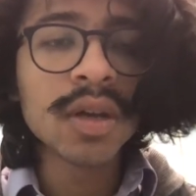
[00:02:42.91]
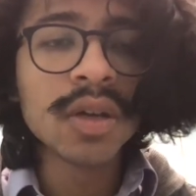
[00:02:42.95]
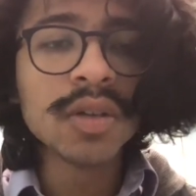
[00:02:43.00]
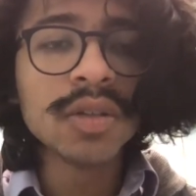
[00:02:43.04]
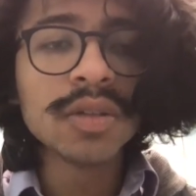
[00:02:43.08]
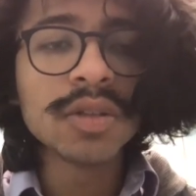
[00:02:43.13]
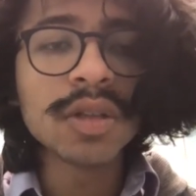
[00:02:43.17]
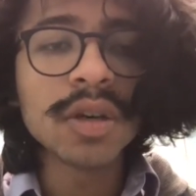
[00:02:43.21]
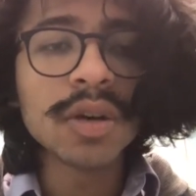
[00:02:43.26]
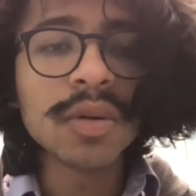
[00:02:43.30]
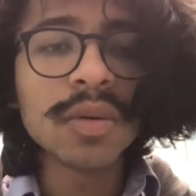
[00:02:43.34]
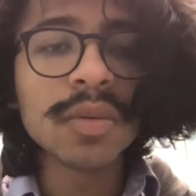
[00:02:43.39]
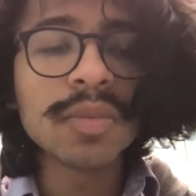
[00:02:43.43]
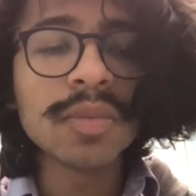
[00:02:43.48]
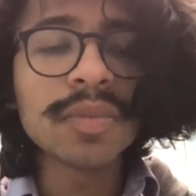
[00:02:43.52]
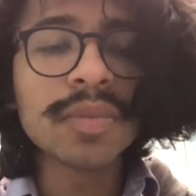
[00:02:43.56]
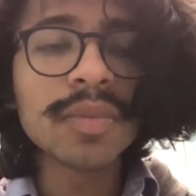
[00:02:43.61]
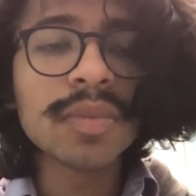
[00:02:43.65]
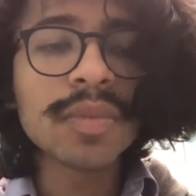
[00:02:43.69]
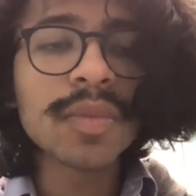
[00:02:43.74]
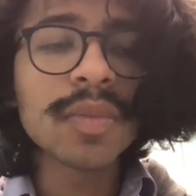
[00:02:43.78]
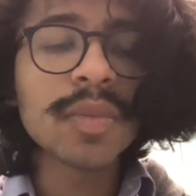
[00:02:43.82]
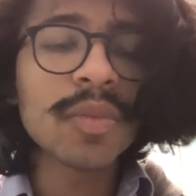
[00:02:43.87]
So
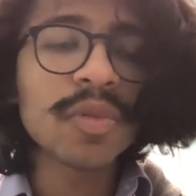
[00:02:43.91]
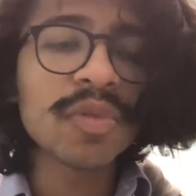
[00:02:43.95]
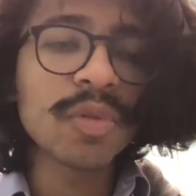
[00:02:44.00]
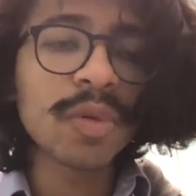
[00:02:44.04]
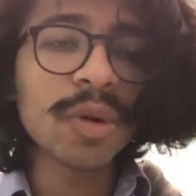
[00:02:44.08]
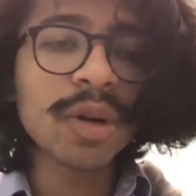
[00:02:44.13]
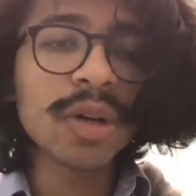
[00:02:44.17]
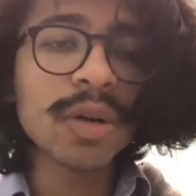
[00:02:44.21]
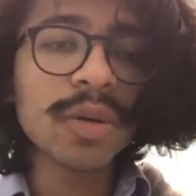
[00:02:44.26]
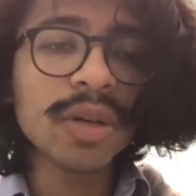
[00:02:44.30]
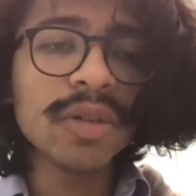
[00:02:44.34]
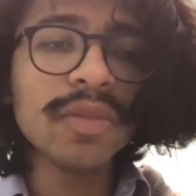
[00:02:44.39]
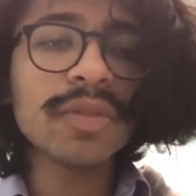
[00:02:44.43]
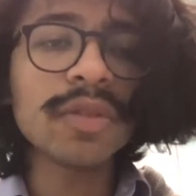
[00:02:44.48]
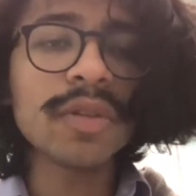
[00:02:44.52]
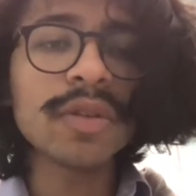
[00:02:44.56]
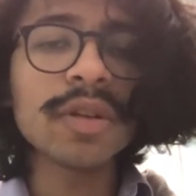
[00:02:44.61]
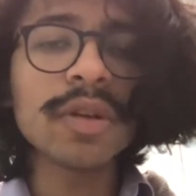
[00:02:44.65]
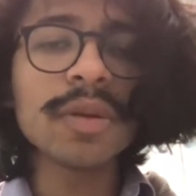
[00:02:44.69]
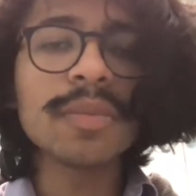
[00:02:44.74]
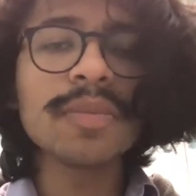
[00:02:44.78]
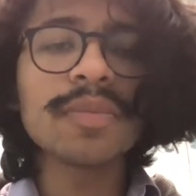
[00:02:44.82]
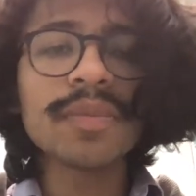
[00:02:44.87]
before I go any
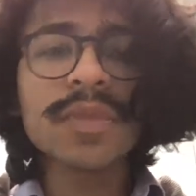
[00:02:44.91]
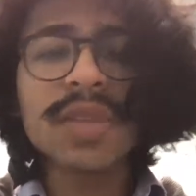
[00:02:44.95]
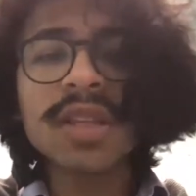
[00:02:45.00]
further,